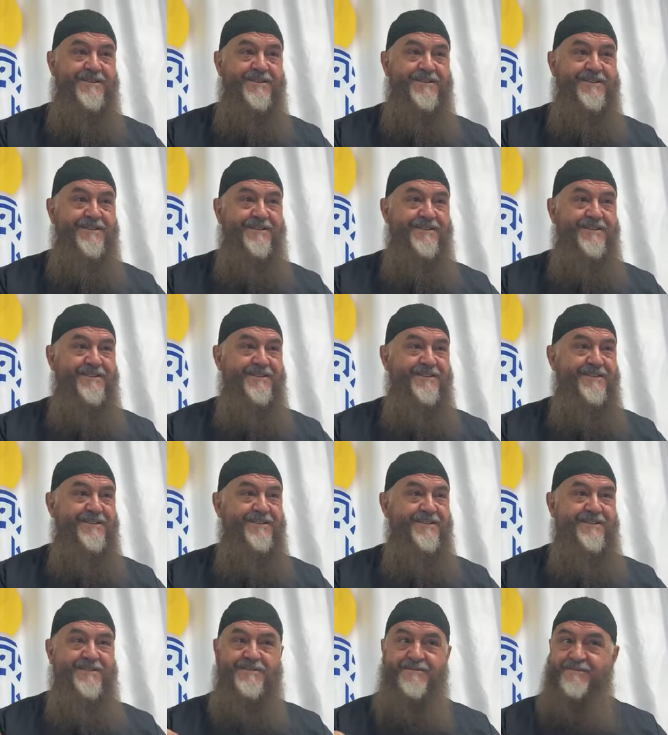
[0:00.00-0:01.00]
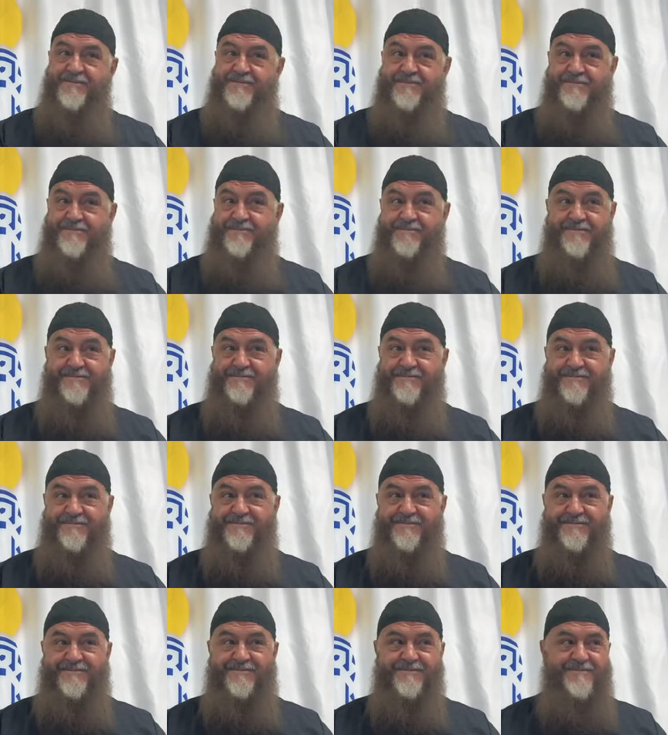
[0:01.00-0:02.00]

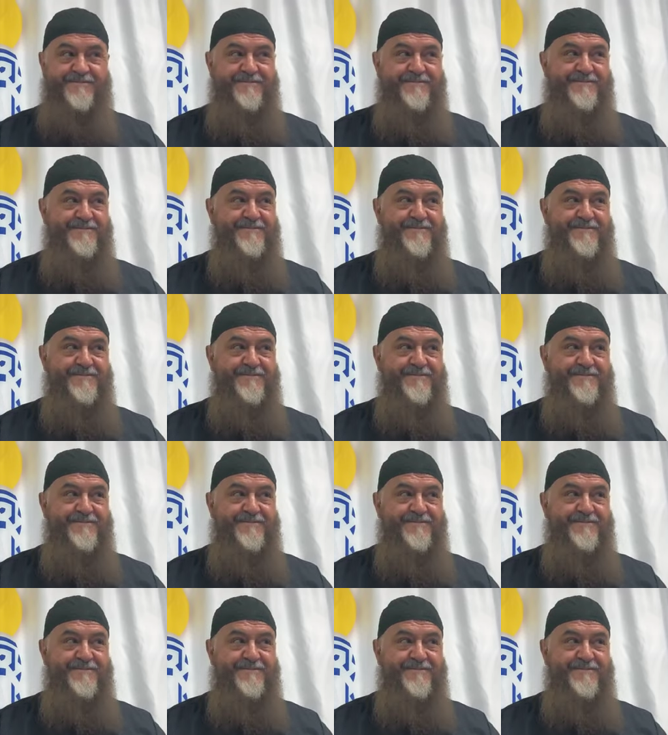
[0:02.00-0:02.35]
(silence)